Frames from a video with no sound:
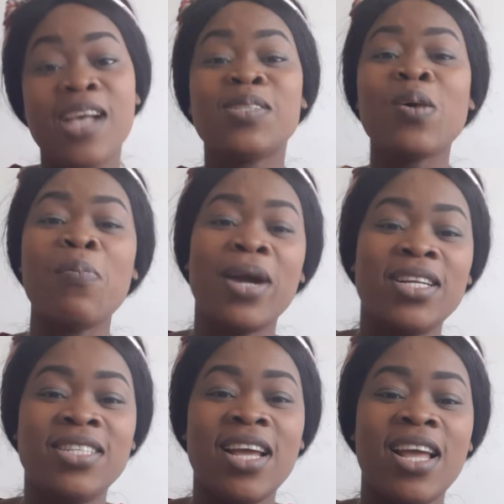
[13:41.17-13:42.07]
So my
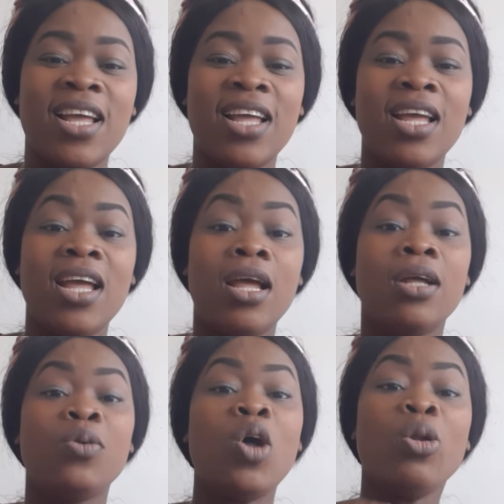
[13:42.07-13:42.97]
dear,
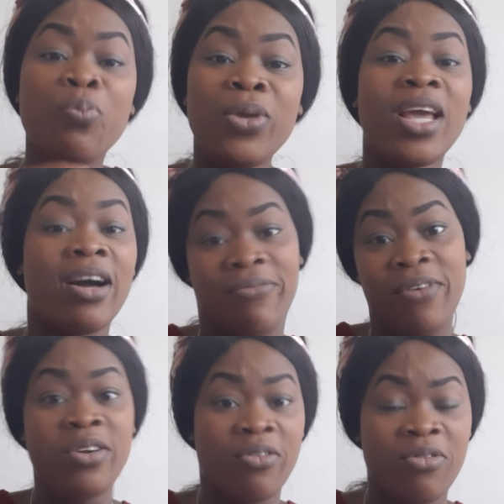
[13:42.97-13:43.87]
don't be
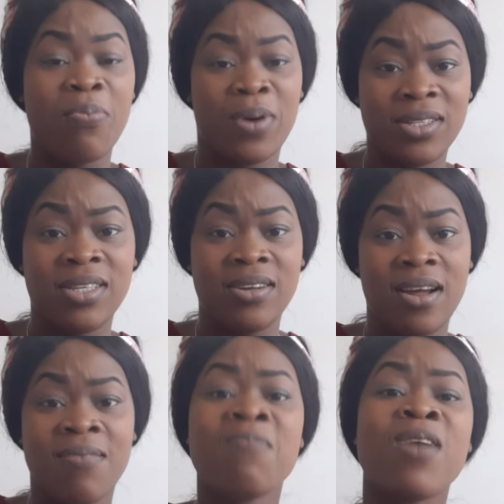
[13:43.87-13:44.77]
afraid of your
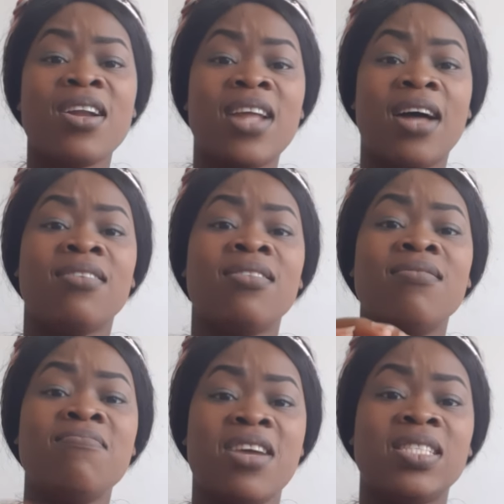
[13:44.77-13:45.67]
partner. Rather,
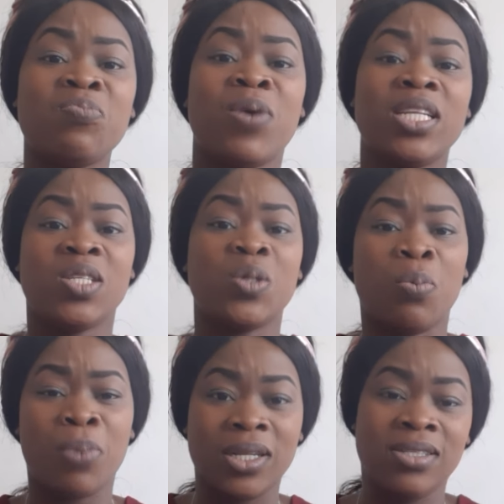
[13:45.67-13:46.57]
respect your
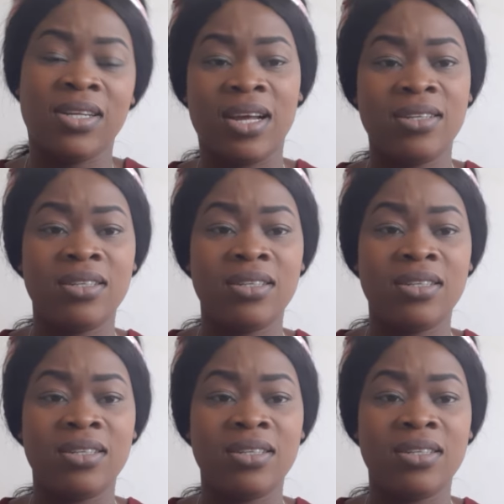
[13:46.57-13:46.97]
partner.